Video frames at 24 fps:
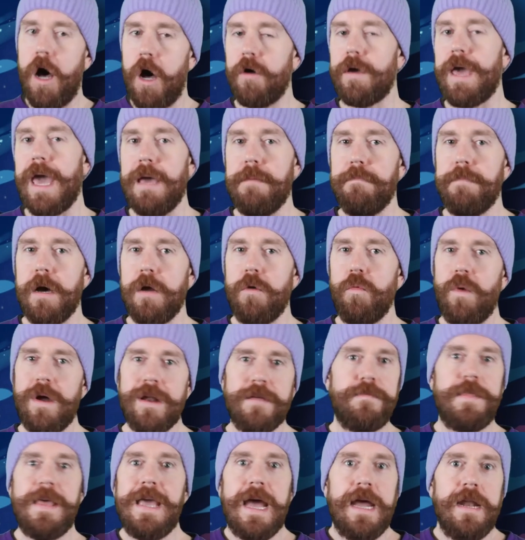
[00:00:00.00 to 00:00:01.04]
Okay, but what
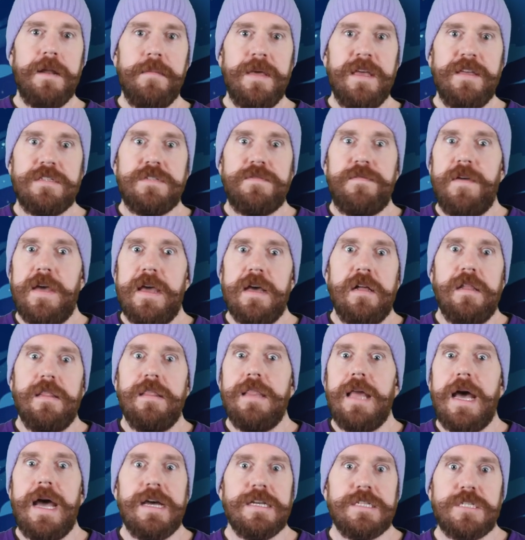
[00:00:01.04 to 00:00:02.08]
if the enemies fail
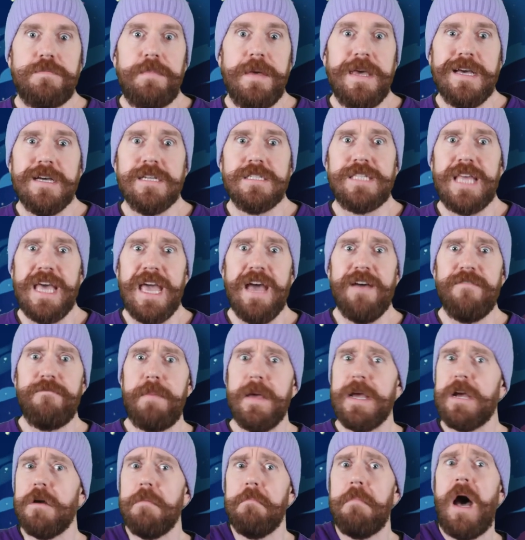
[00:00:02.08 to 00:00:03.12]
less because they have
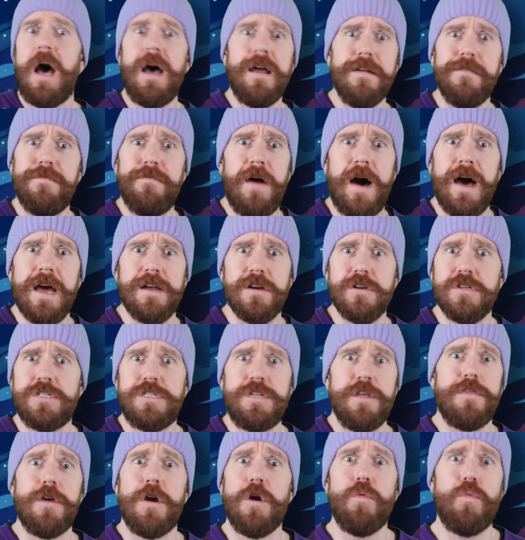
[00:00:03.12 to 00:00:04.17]
bigger modifiers
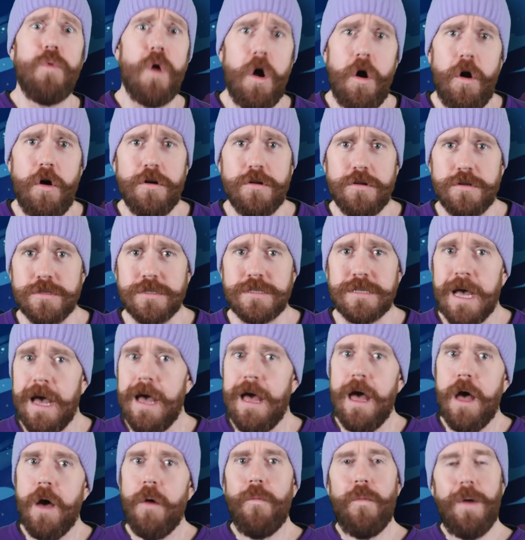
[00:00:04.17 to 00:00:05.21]
to their rolls?
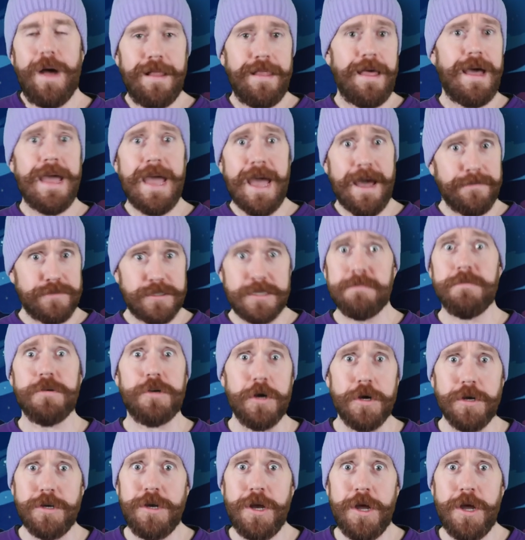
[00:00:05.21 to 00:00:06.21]
Well, I have some good